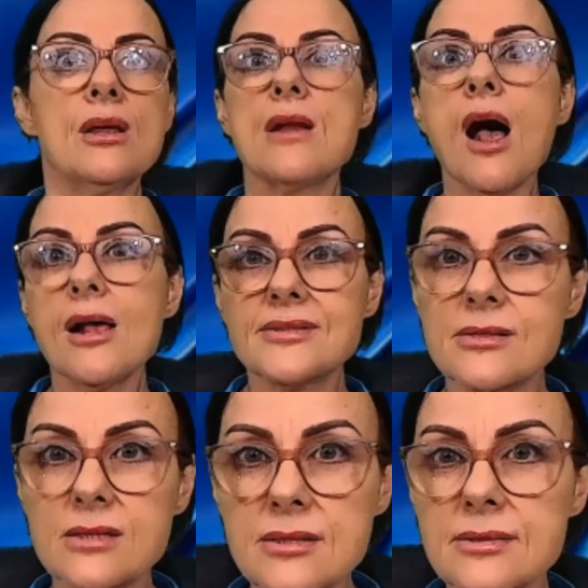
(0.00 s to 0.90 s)

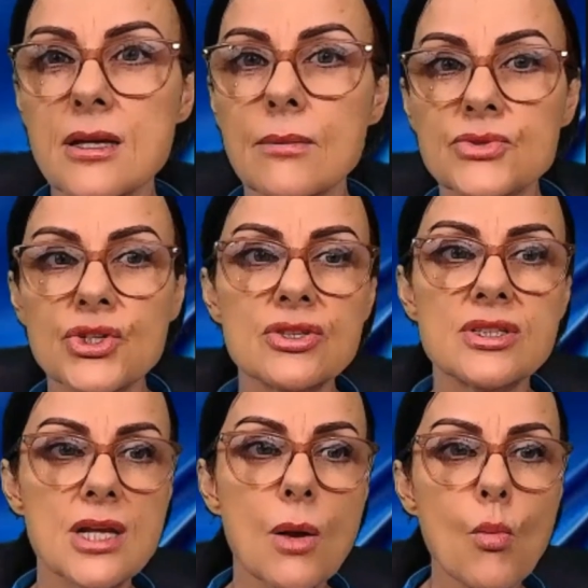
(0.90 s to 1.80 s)
narcissism to
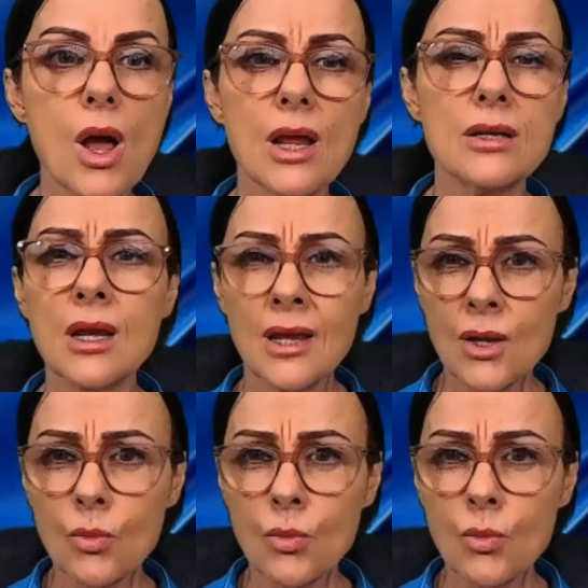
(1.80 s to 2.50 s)
someone